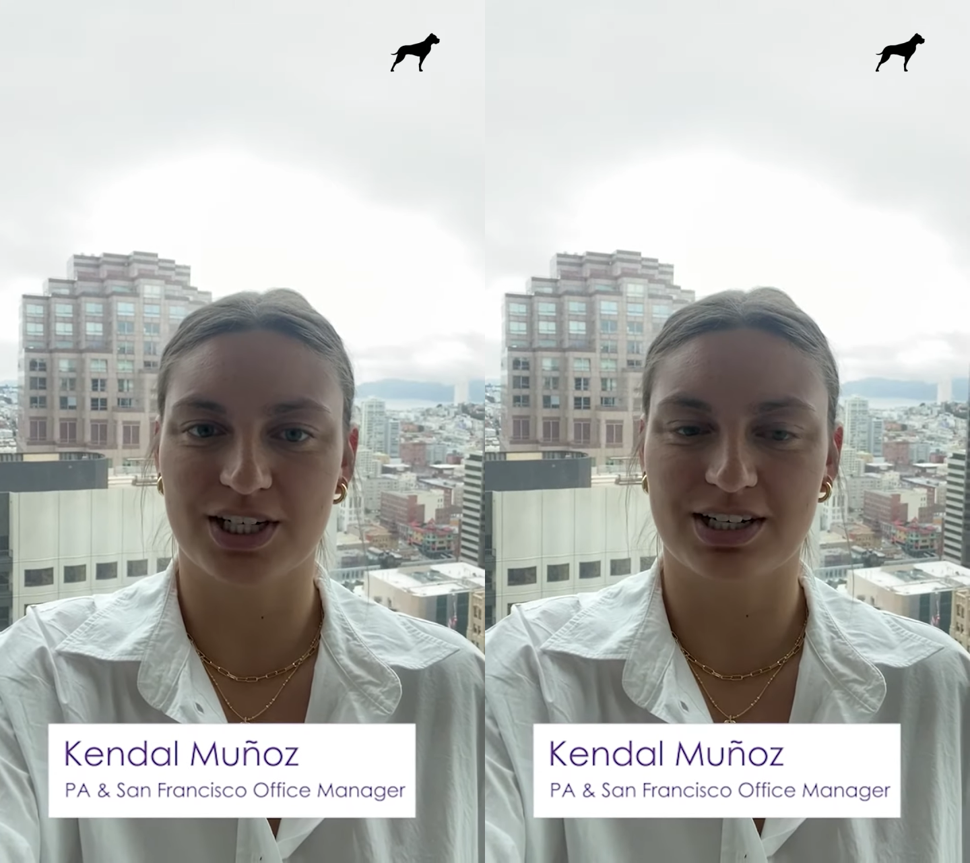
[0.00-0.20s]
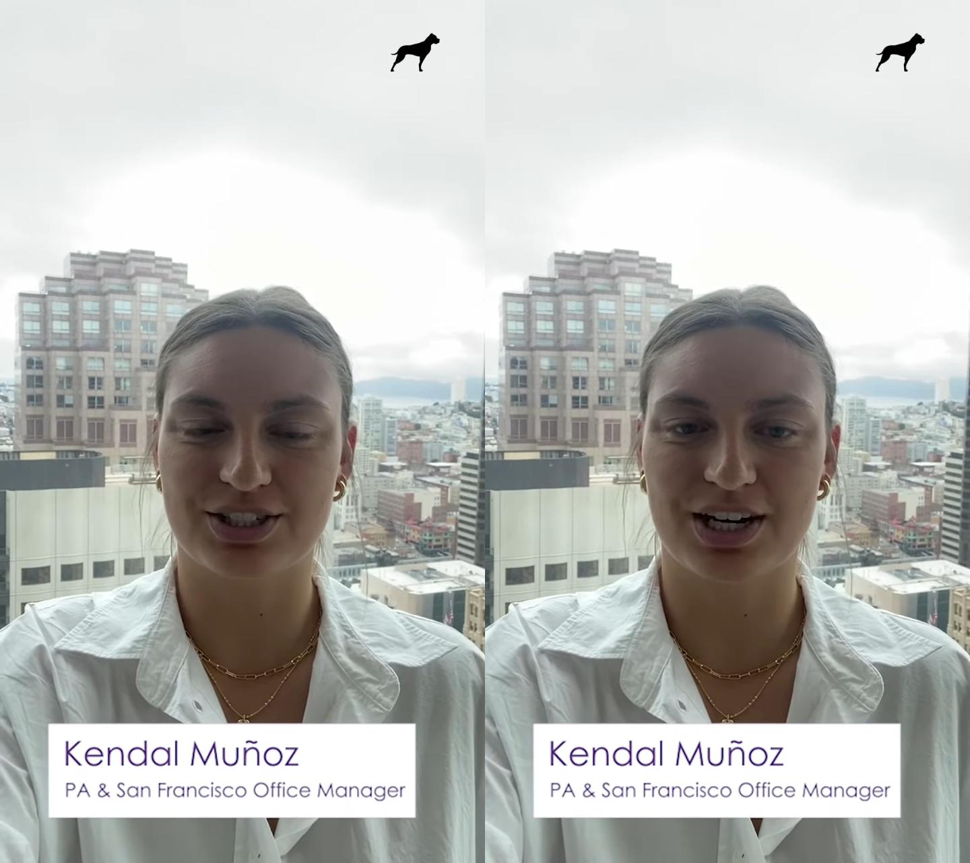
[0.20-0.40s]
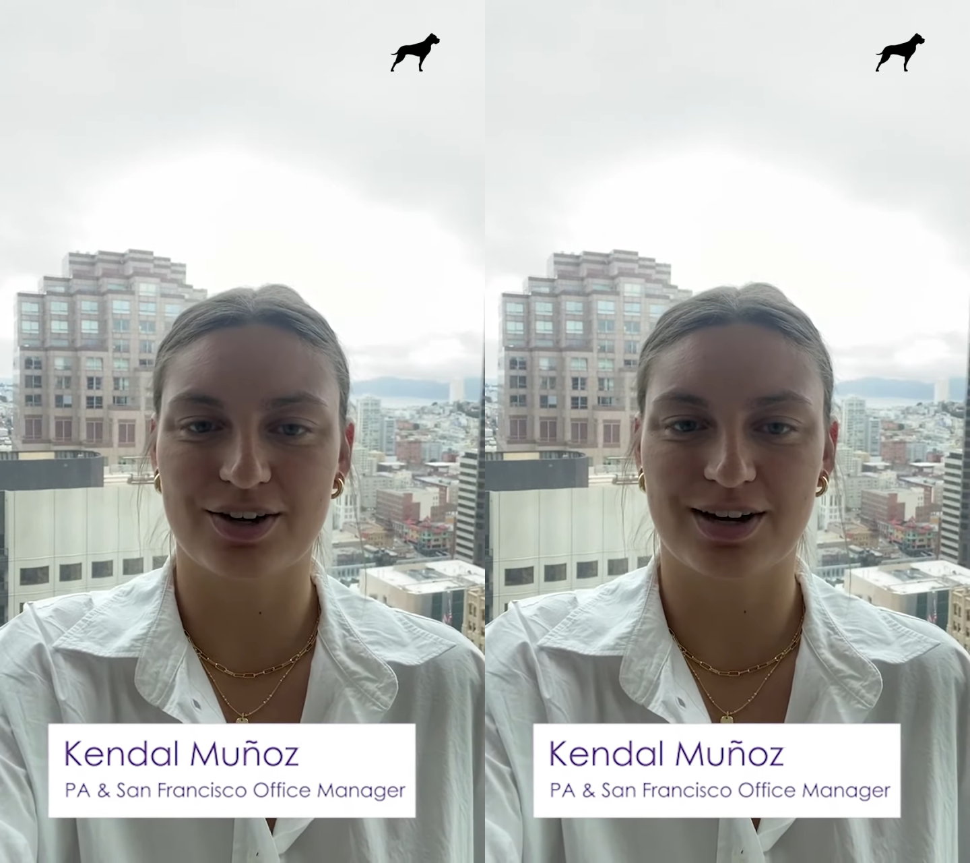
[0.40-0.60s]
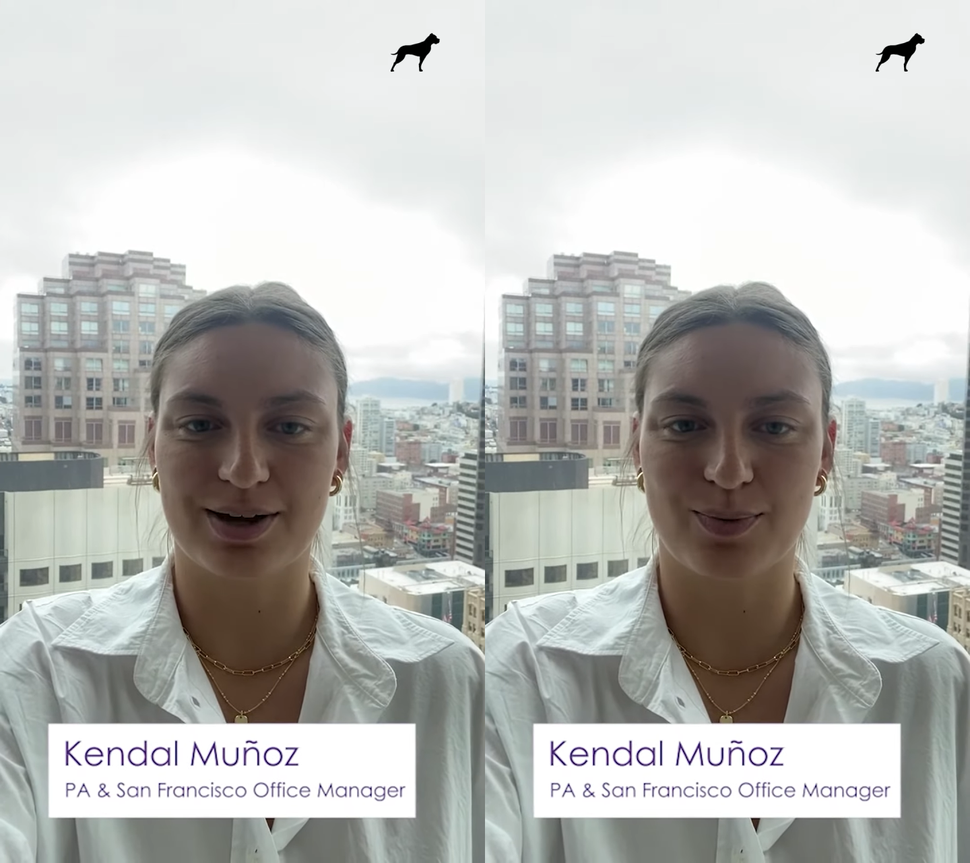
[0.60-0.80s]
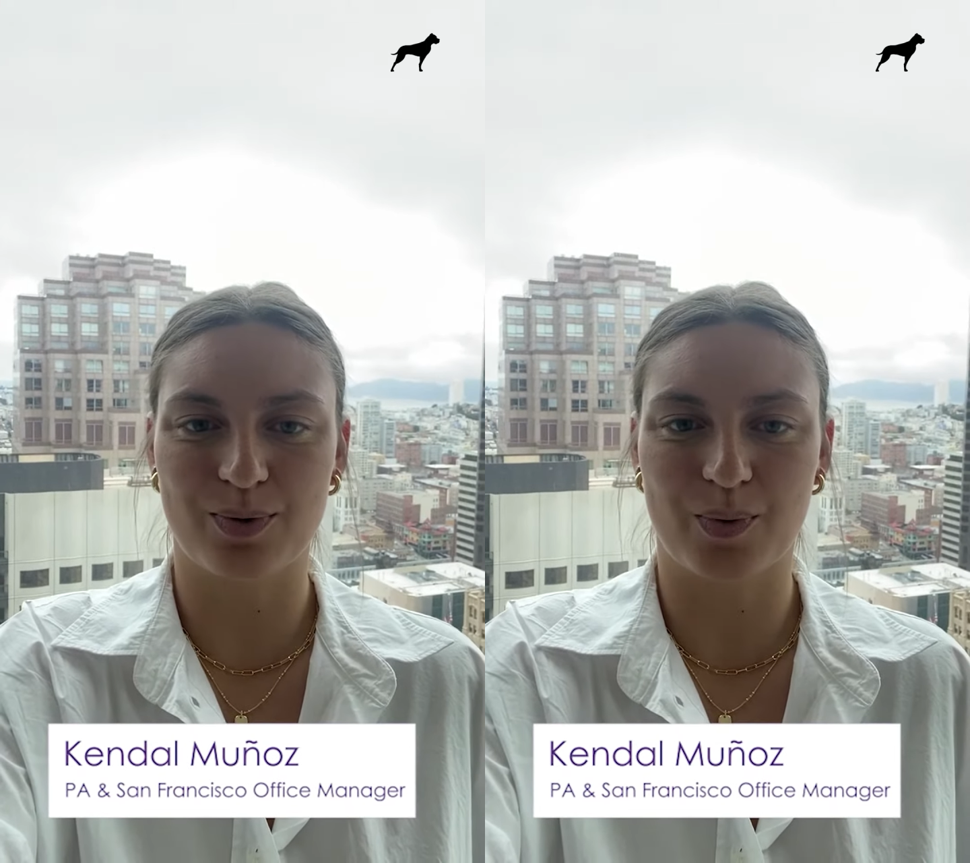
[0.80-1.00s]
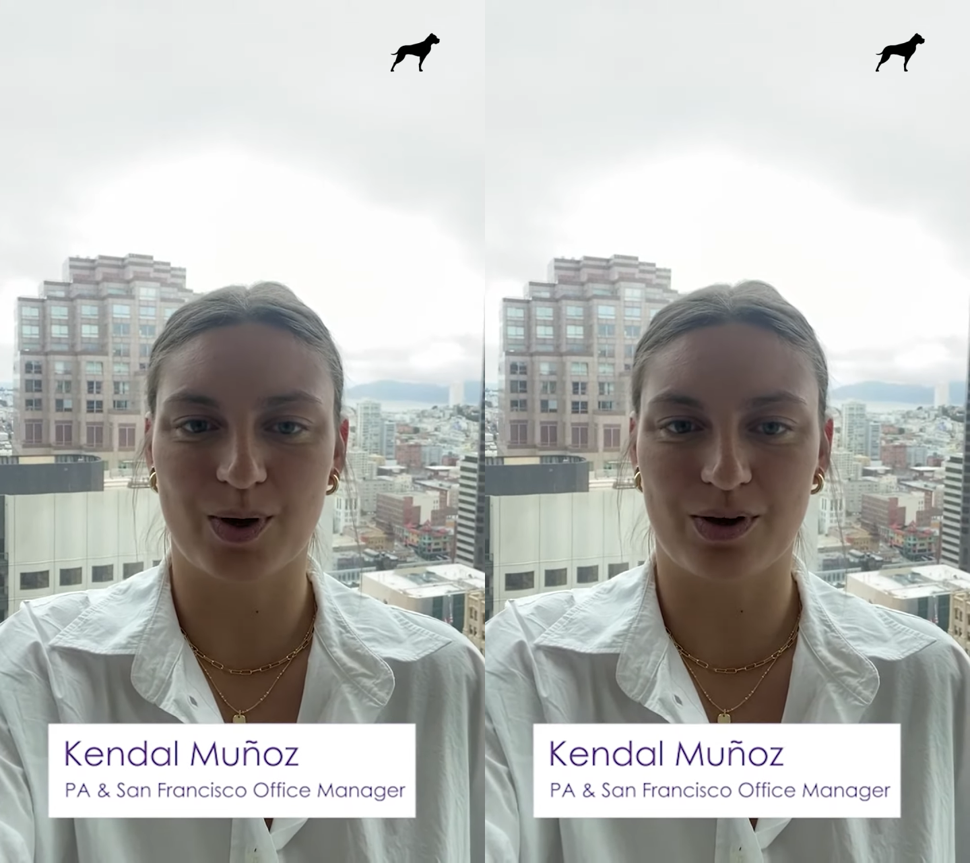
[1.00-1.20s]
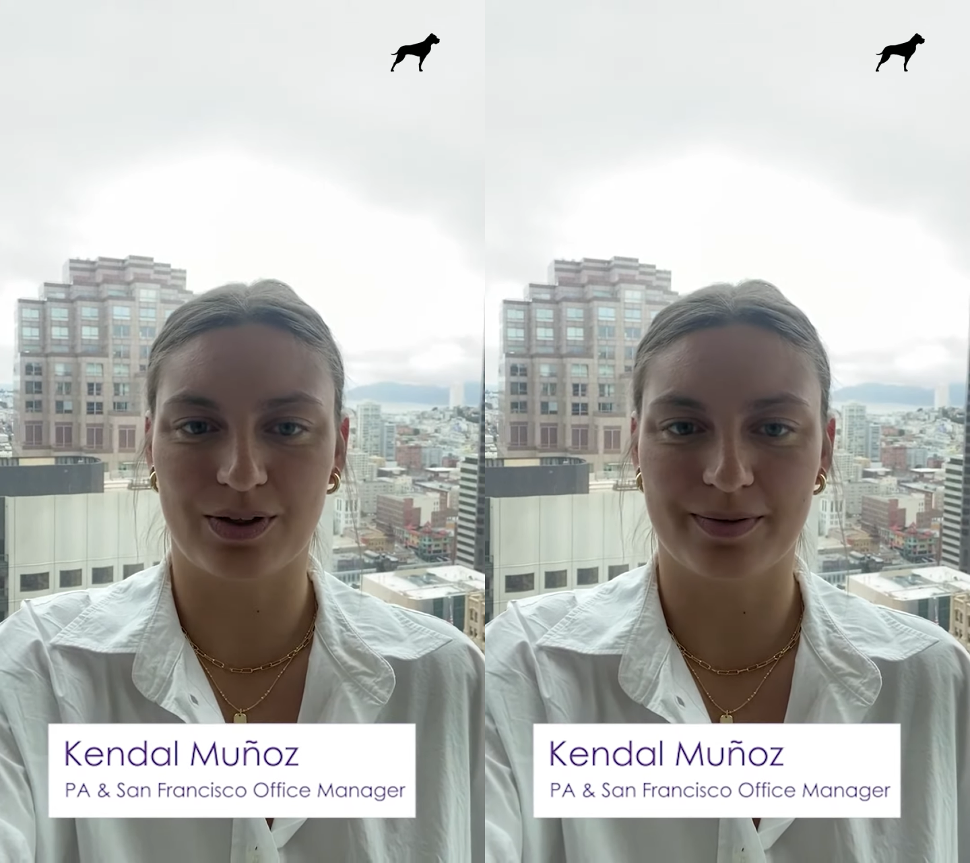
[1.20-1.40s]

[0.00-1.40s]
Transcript: a gender equal world.